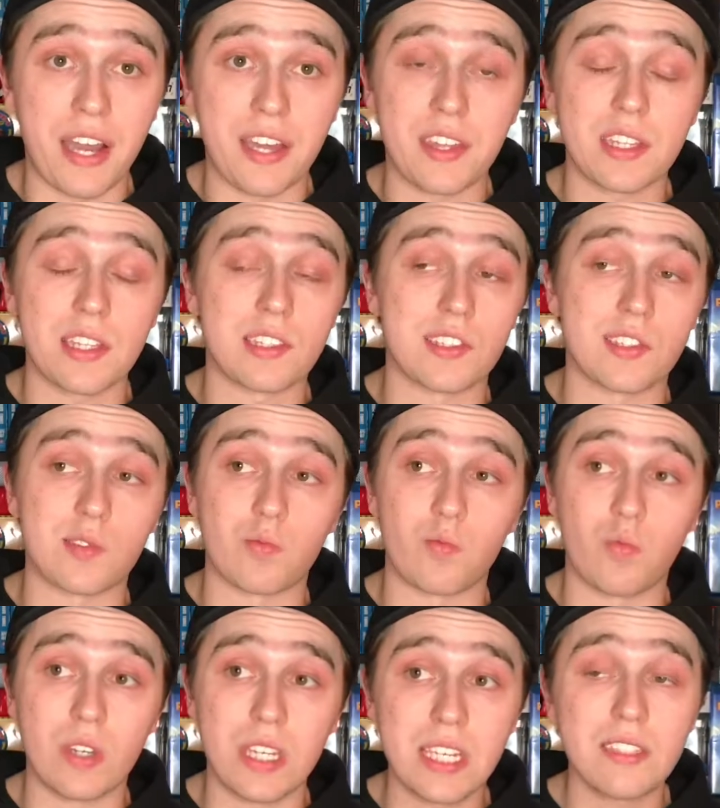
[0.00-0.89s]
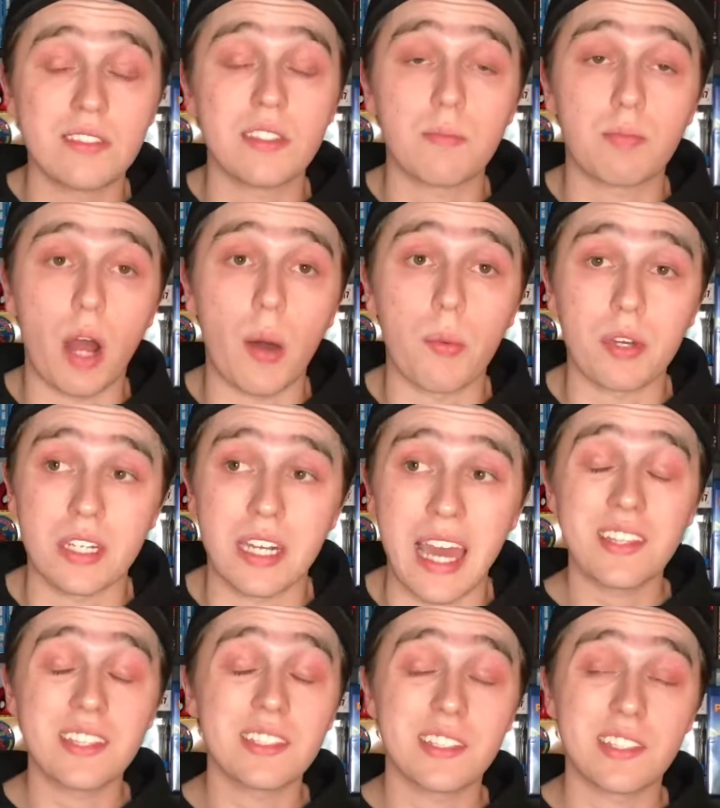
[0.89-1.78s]
I think this is easily probably
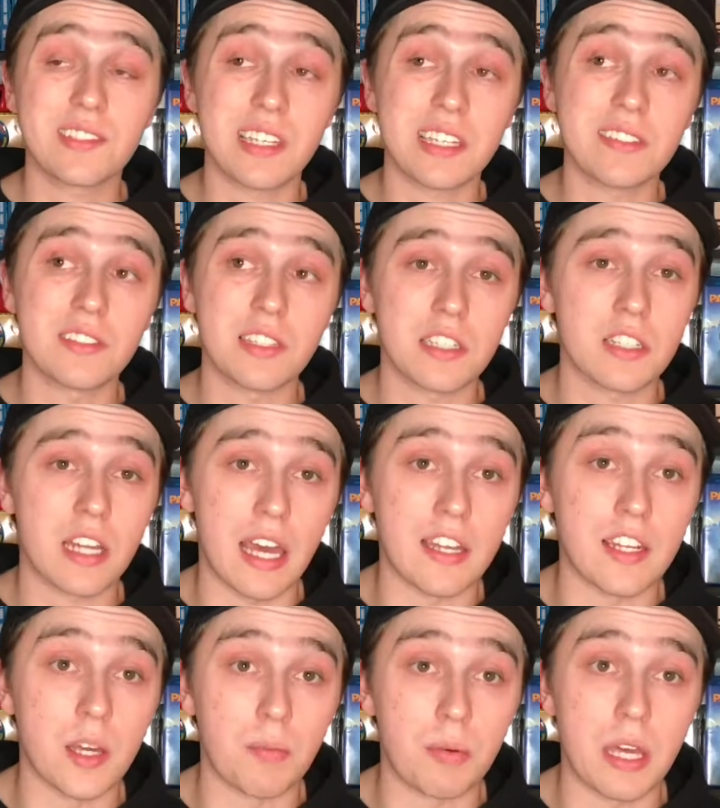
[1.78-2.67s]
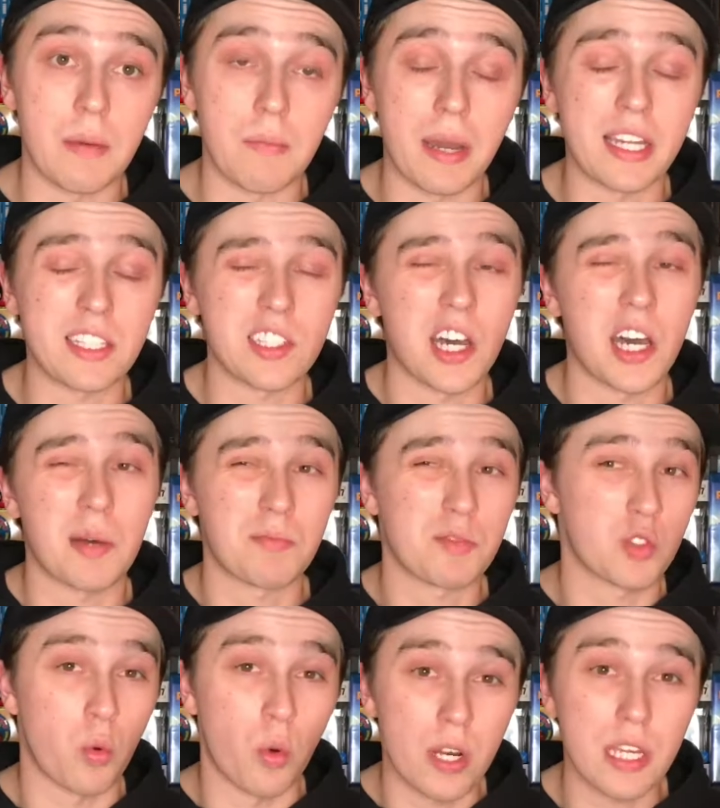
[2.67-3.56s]
going to, this is easily going to end up in my
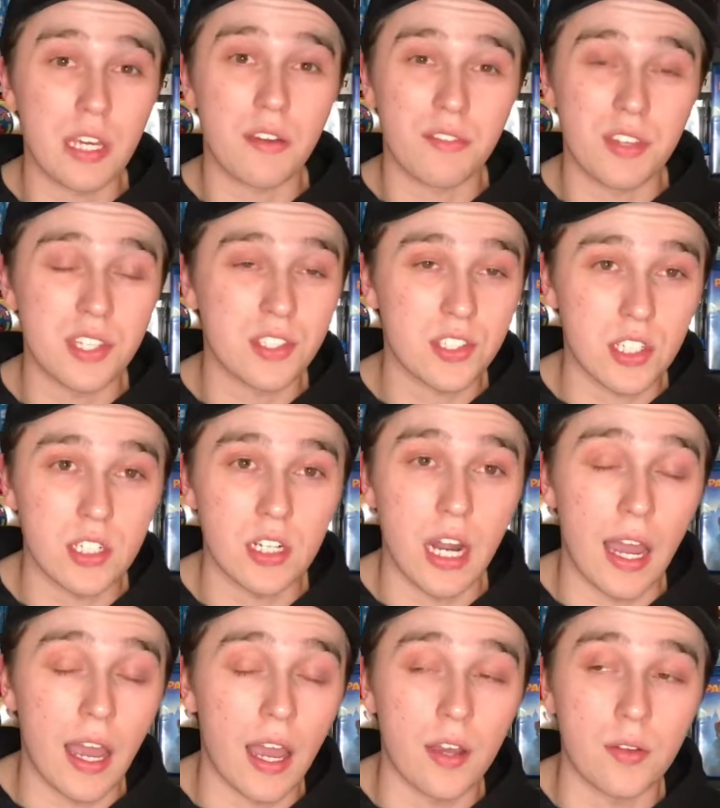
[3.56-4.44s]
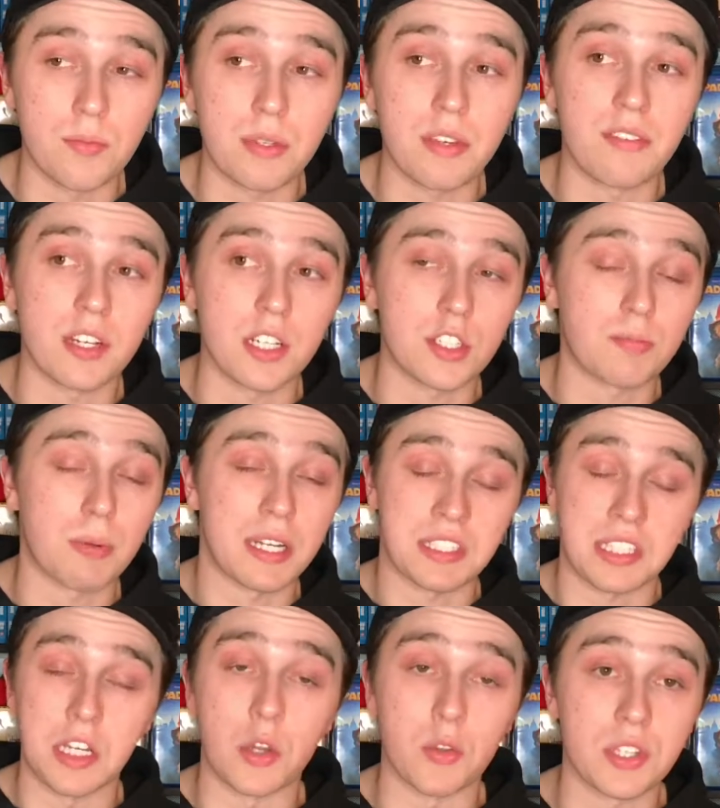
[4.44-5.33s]
top twenty of this year. I, I'd be very
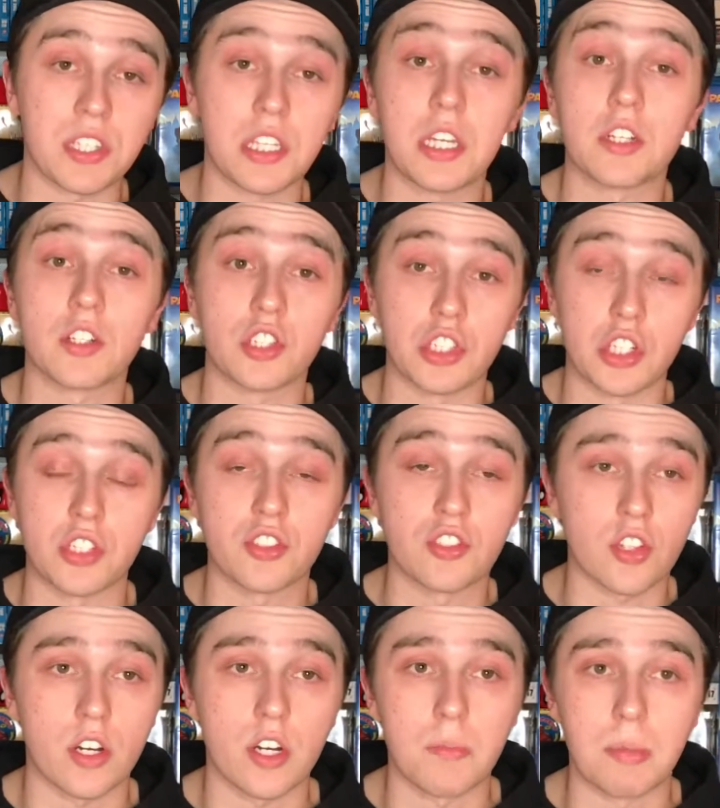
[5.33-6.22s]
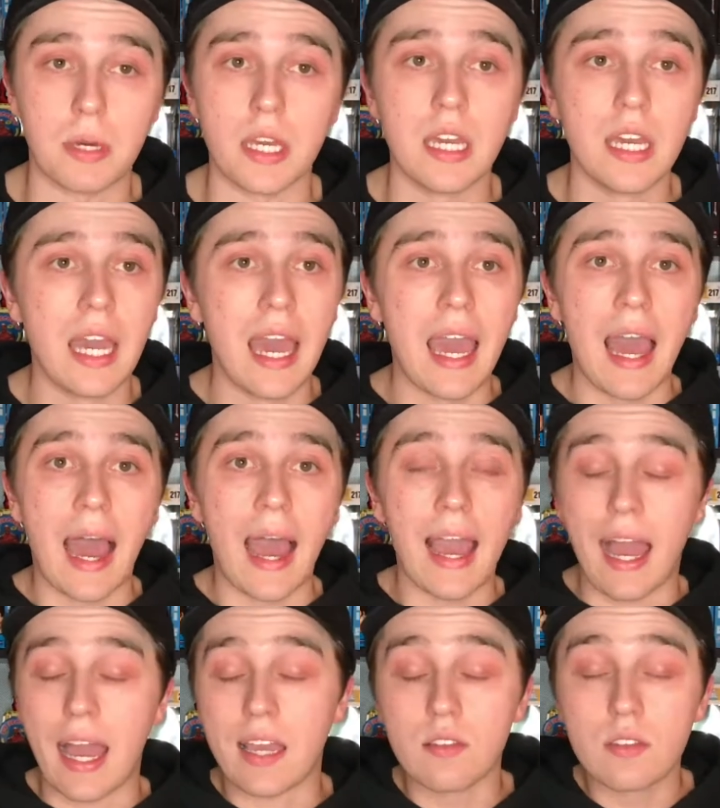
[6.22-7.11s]
surprised. I know the year just started, but
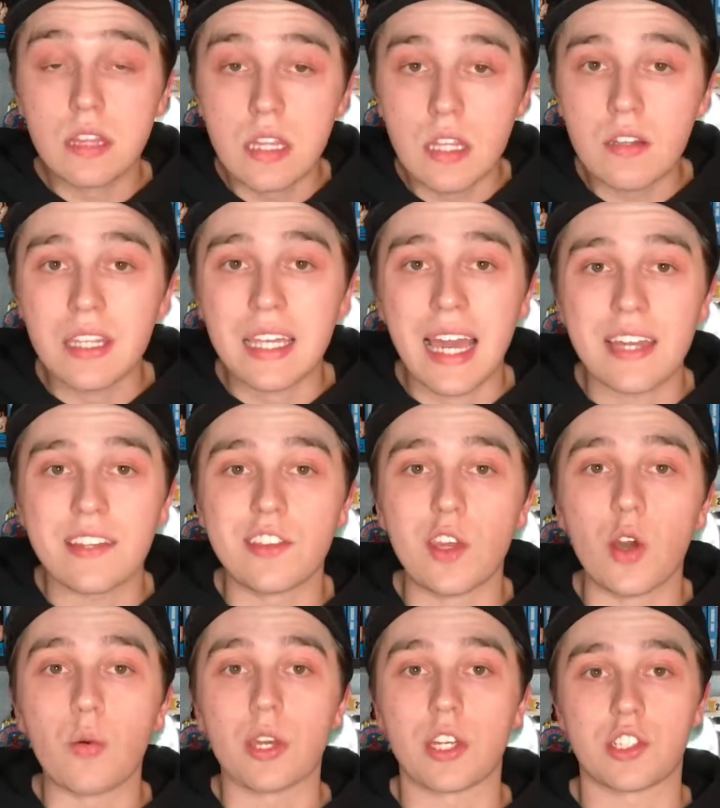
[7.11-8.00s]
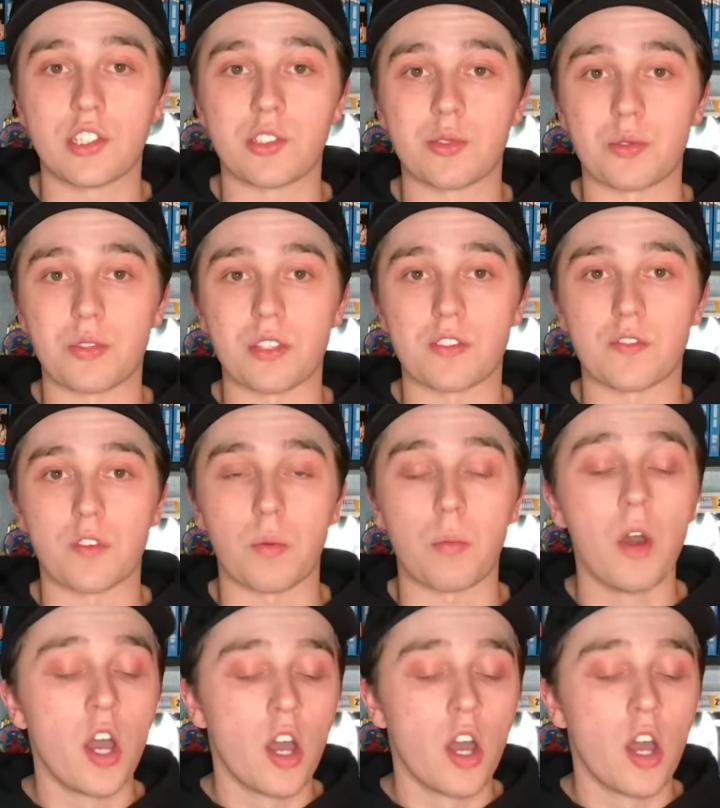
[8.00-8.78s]
I, I literally had no issues with this film.